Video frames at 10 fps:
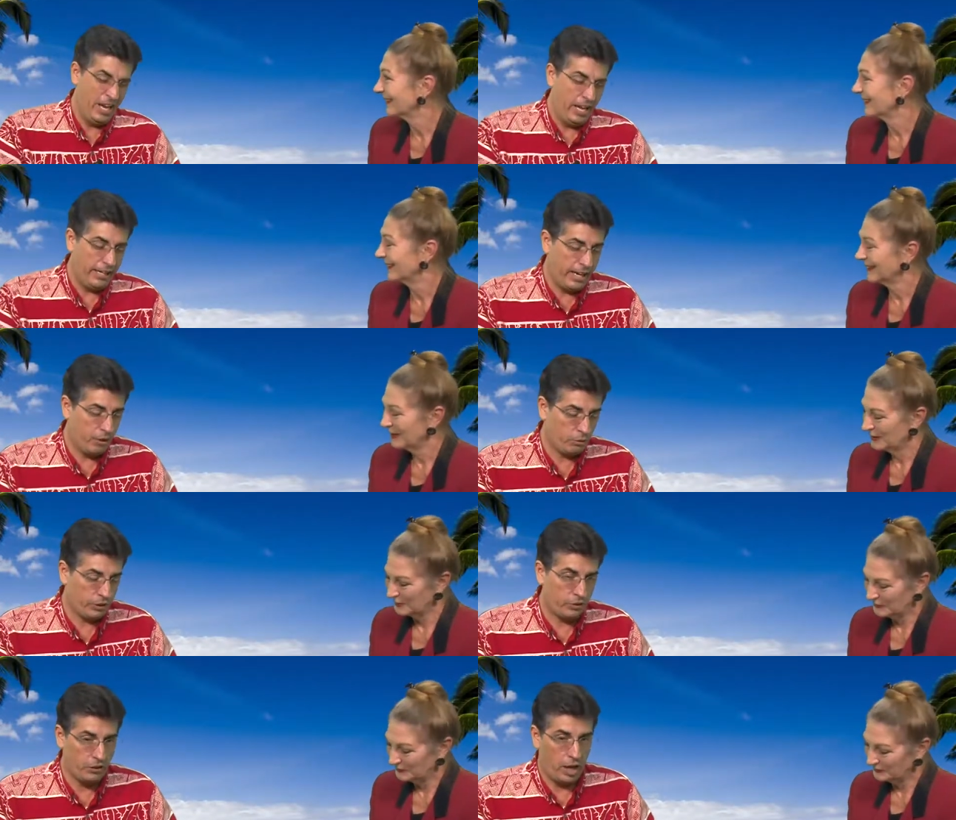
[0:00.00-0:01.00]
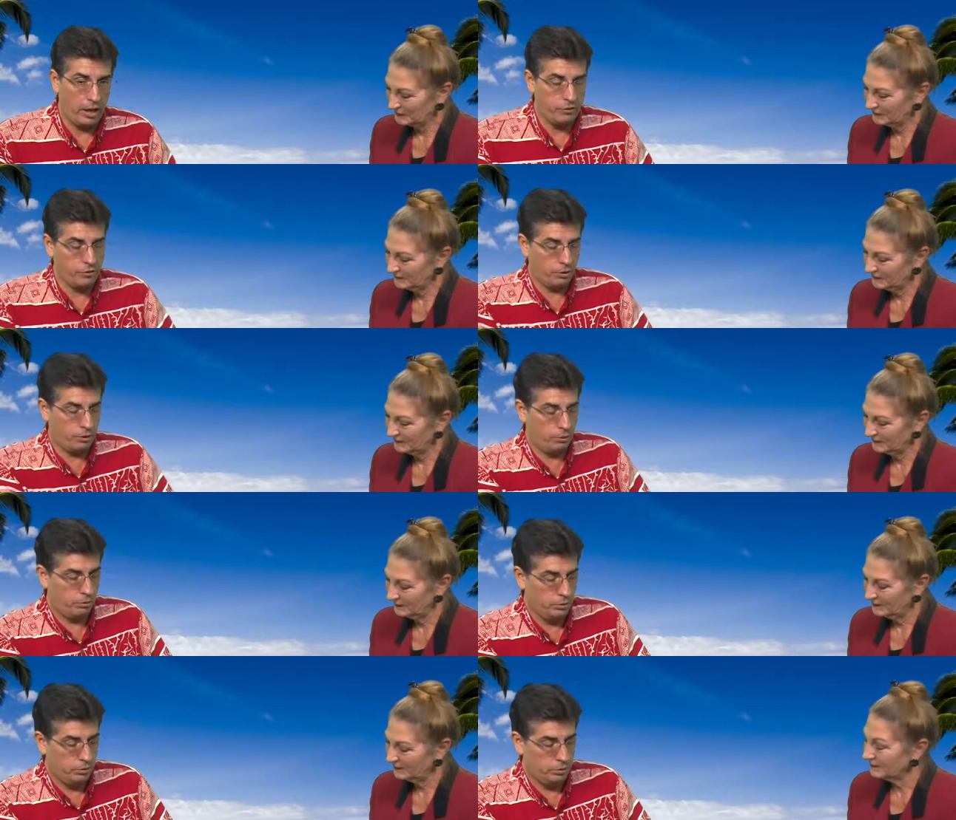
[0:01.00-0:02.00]
Speaker 1: Now, there's
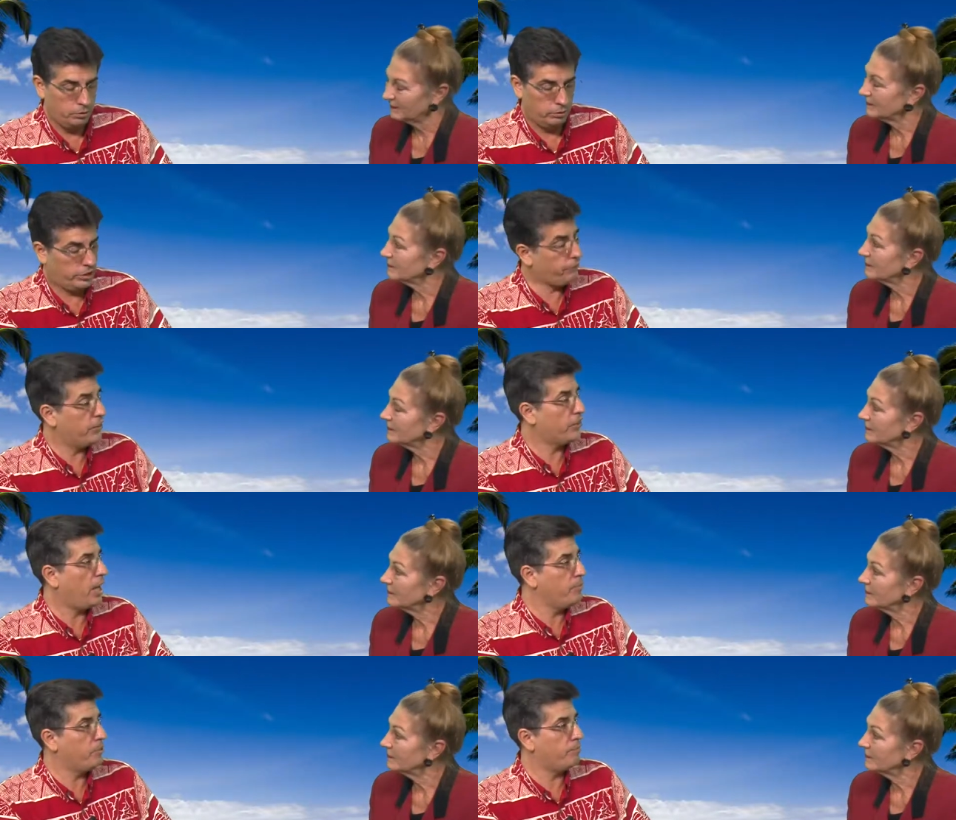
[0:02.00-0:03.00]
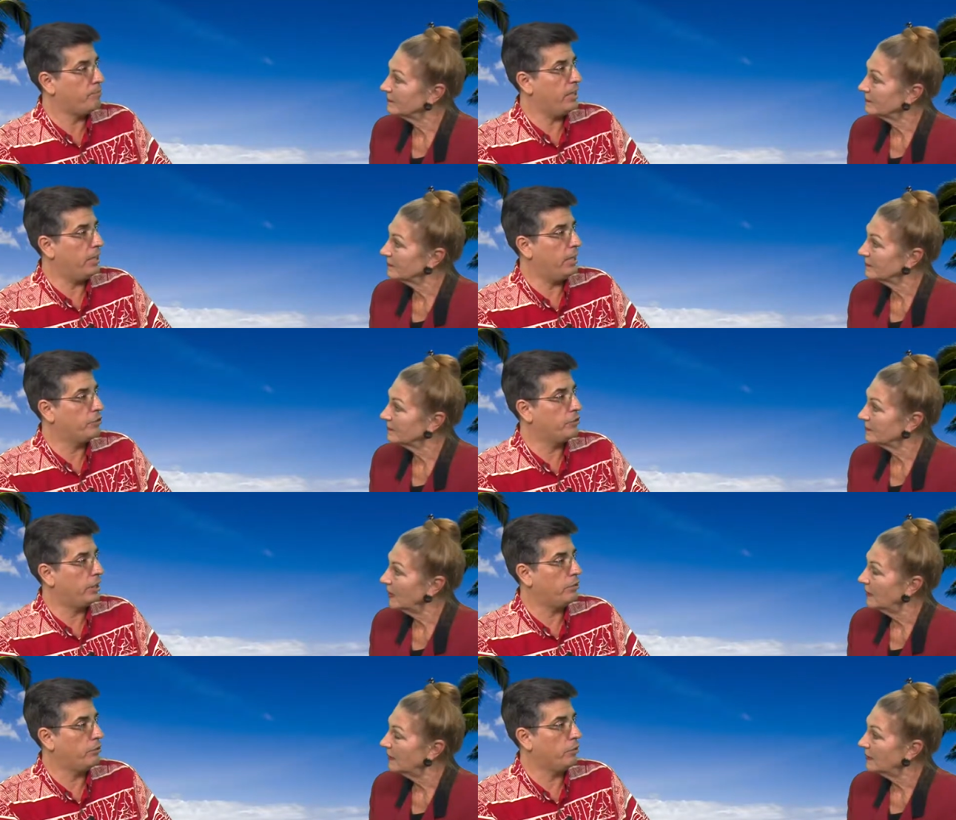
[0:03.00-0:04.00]
also different types of mediation
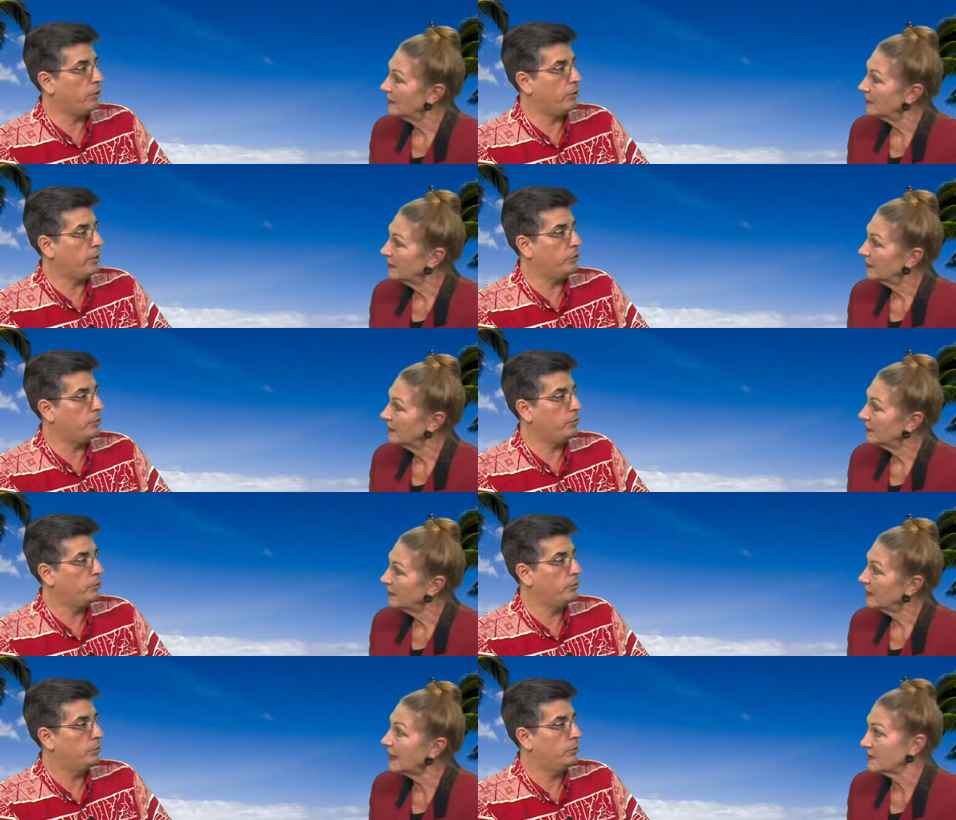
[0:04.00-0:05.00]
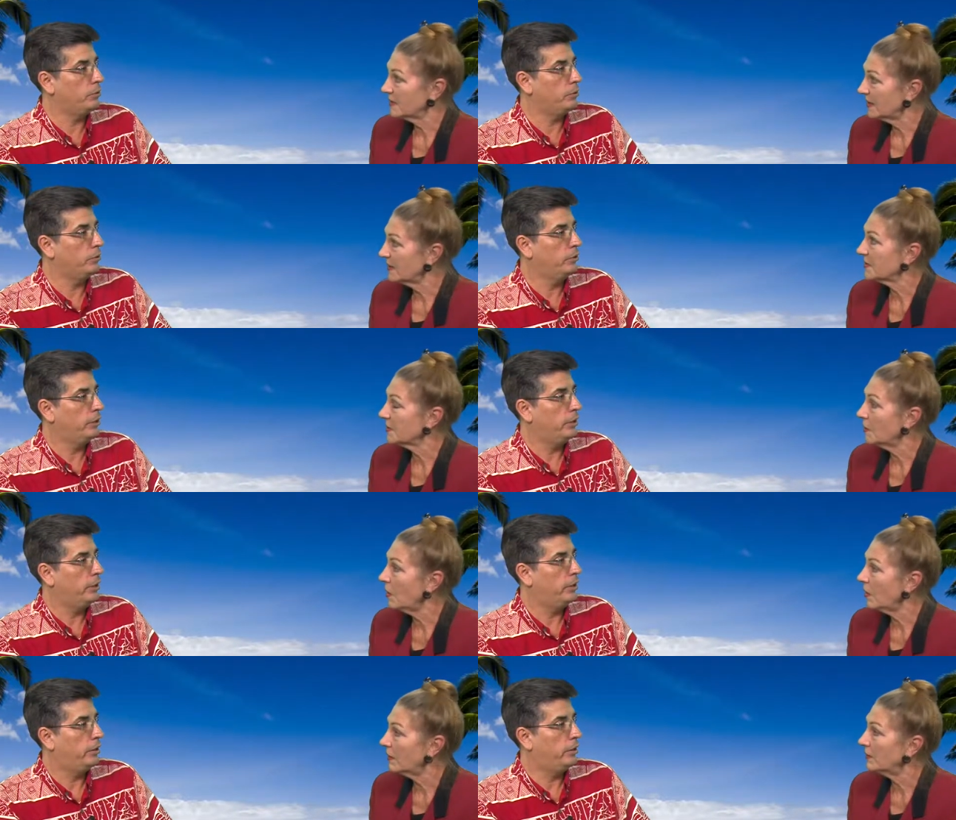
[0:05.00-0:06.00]
that you can go into.
Speaker 2: Yes, yes, there
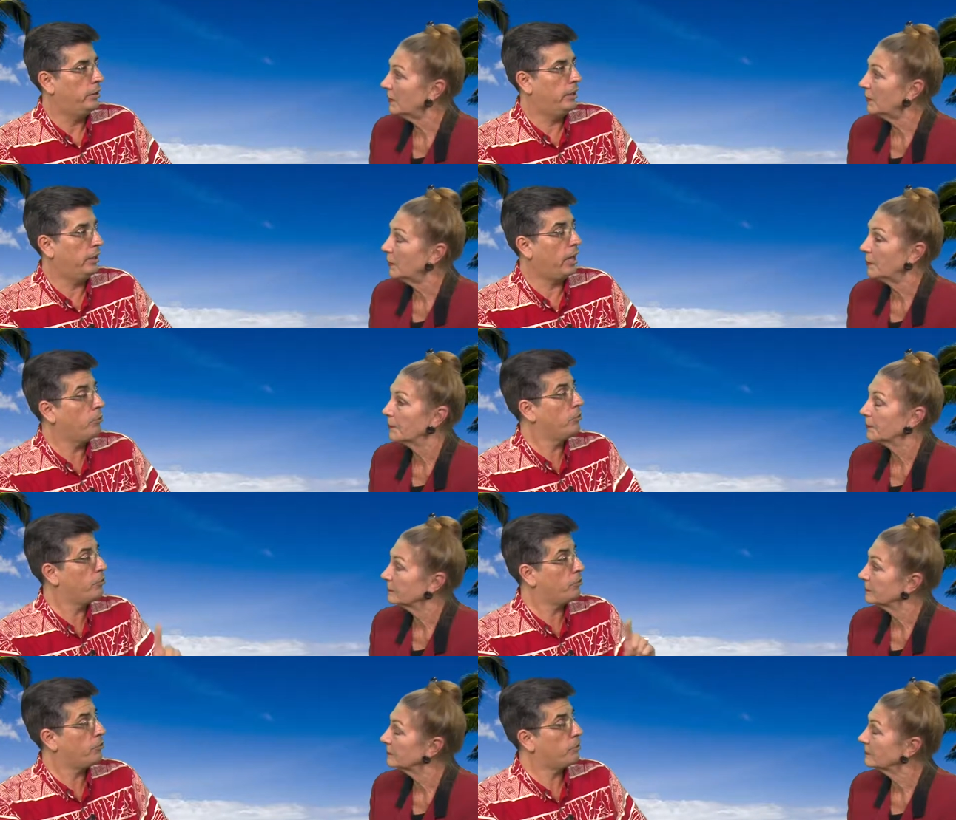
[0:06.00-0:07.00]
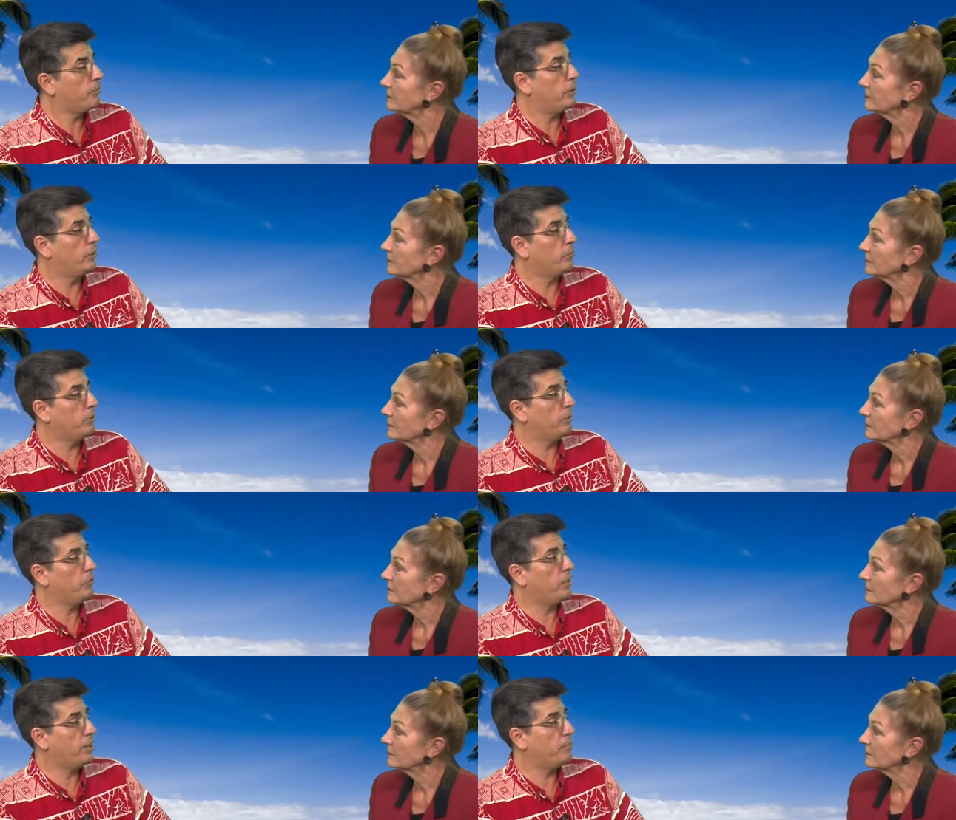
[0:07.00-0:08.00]
are.
Speaker 1: Um, and I was still serving on the Real
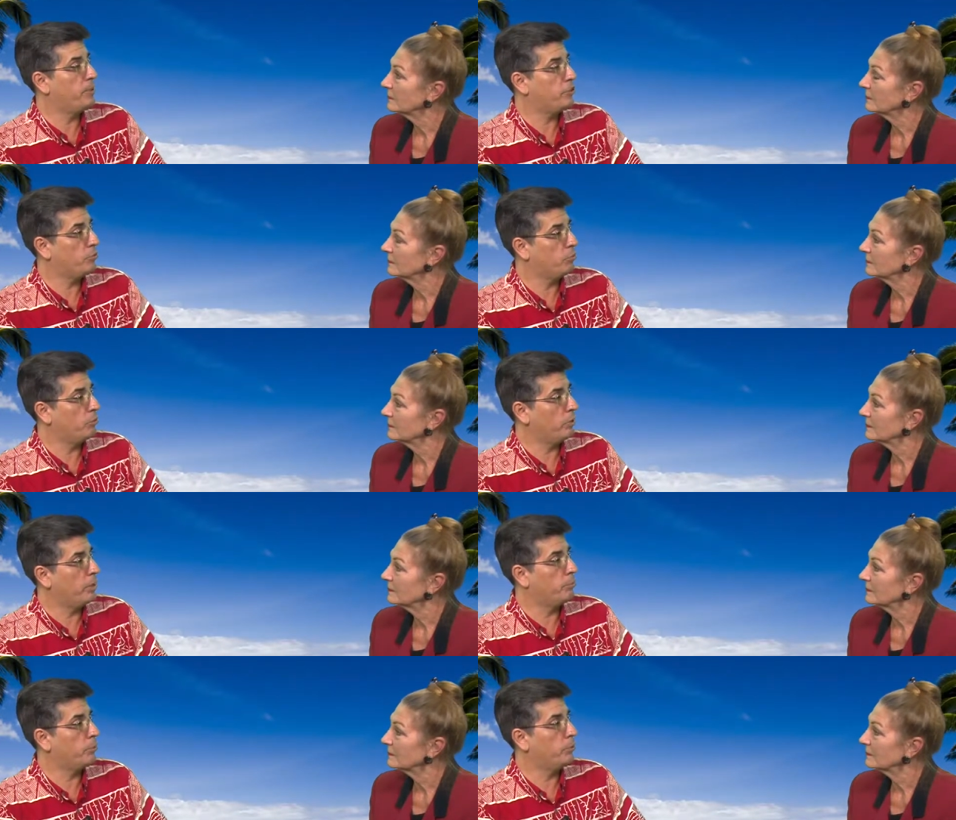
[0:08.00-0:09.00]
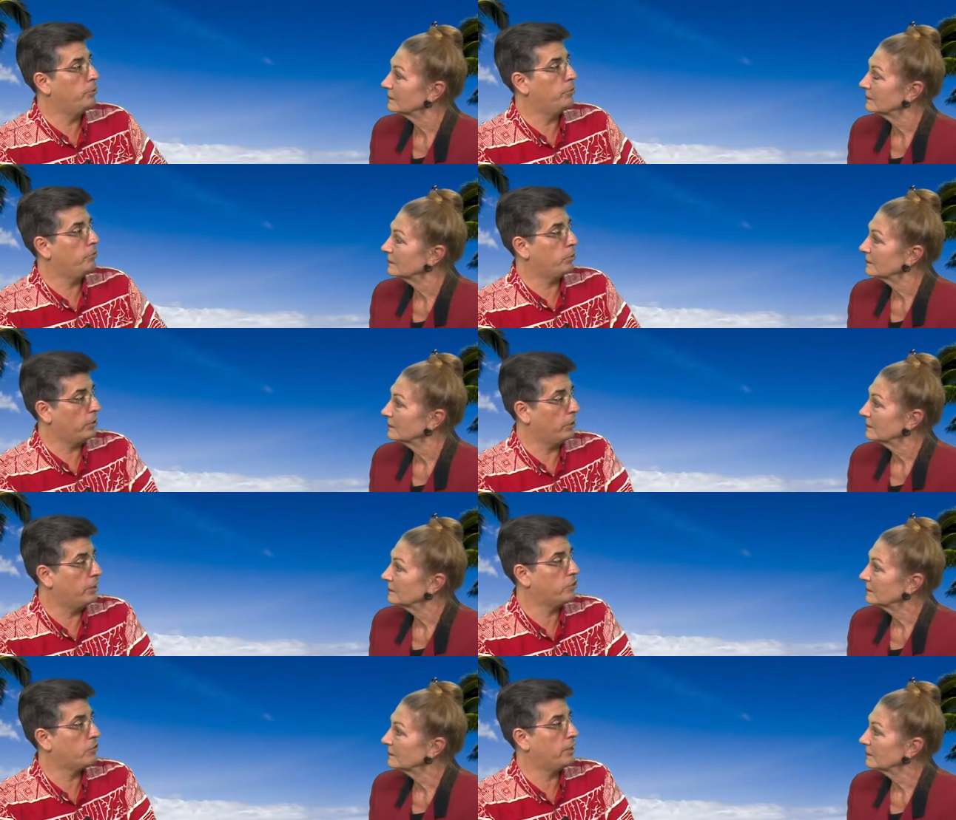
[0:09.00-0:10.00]
Estate Commission when we approved, or the
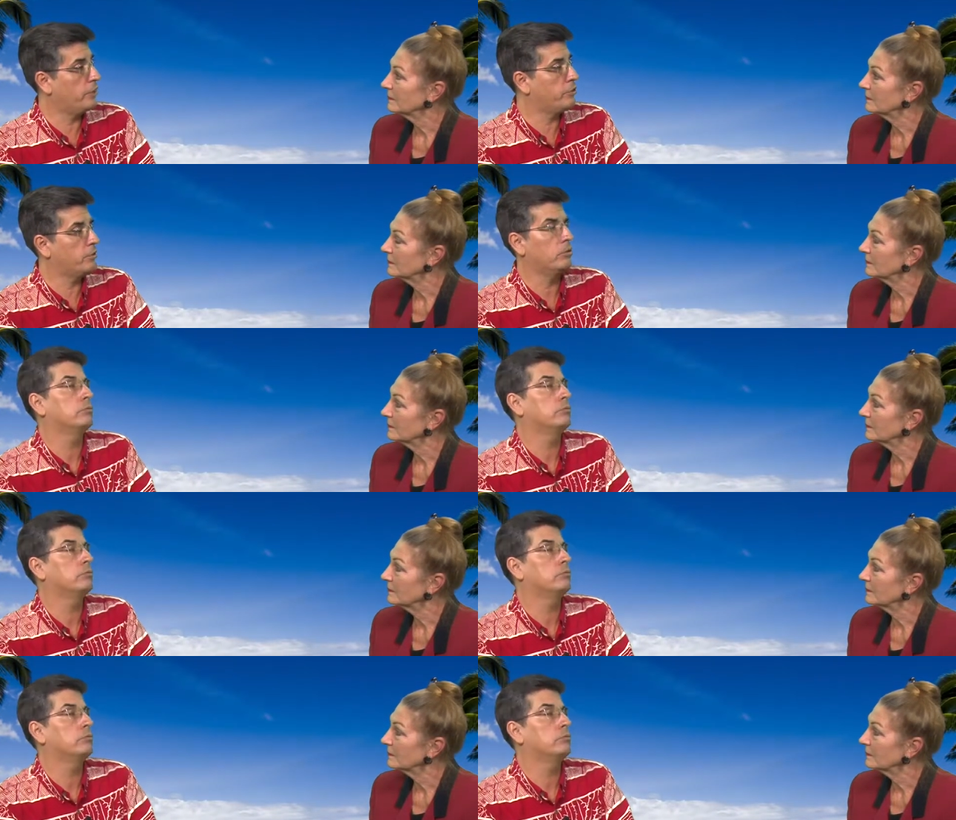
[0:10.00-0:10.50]
legislature,